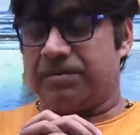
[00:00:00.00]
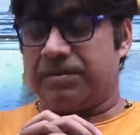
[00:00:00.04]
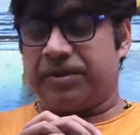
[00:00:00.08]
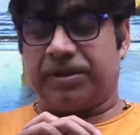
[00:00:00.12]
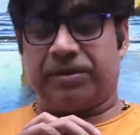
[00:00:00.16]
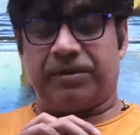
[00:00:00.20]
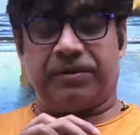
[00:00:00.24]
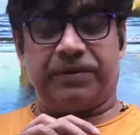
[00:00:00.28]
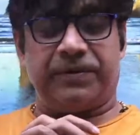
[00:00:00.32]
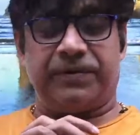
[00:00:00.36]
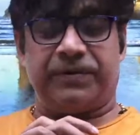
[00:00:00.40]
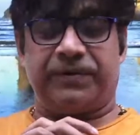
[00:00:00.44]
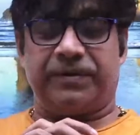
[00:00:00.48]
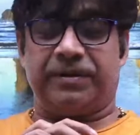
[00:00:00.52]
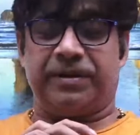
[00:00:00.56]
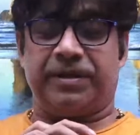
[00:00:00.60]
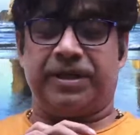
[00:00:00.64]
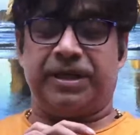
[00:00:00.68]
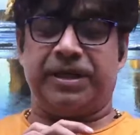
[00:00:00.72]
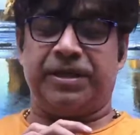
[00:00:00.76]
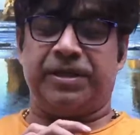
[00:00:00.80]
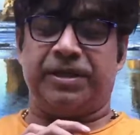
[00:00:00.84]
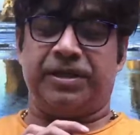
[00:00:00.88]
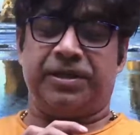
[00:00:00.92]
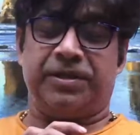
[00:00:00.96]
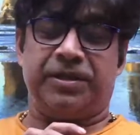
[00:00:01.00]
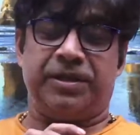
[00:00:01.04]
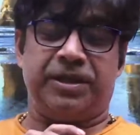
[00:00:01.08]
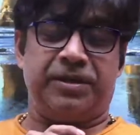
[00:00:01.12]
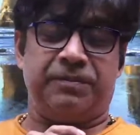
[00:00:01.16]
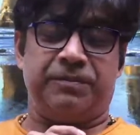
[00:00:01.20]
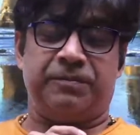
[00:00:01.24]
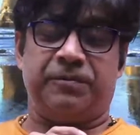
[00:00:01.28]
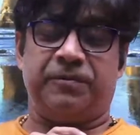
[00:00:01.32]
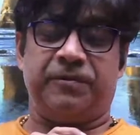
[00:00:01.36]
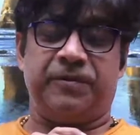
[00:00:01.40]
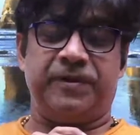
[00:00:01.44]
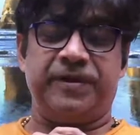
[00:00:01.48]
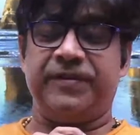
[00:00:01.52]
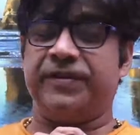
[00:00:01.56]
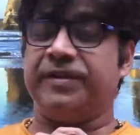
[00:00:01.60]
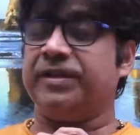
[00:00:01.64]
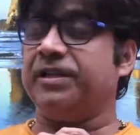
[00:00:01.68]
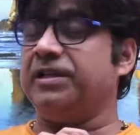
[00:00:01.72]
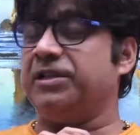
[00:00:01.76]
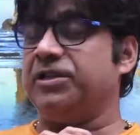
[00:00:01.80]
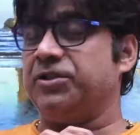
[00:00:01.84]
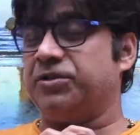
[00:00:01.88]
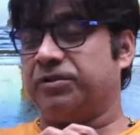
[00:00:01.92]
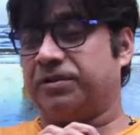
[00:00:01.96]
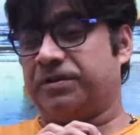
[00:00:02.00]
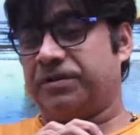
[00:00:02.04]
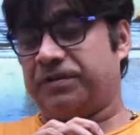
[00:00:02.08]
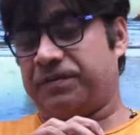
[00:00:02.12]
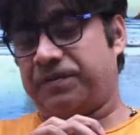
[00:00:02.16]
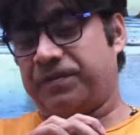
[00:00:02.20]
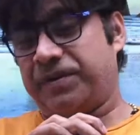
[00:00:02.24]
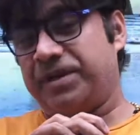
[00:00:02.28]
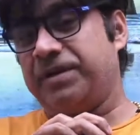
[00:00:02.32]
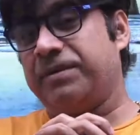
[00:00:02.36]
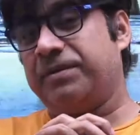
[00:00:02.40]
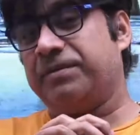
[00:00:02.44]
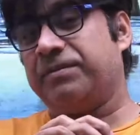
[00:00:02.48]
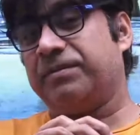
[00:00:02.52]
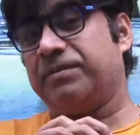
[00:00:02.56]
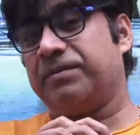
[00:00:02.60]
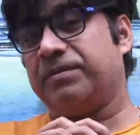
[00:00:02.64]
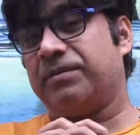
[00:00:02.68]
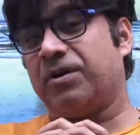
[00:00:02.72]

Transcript: because in physical geography,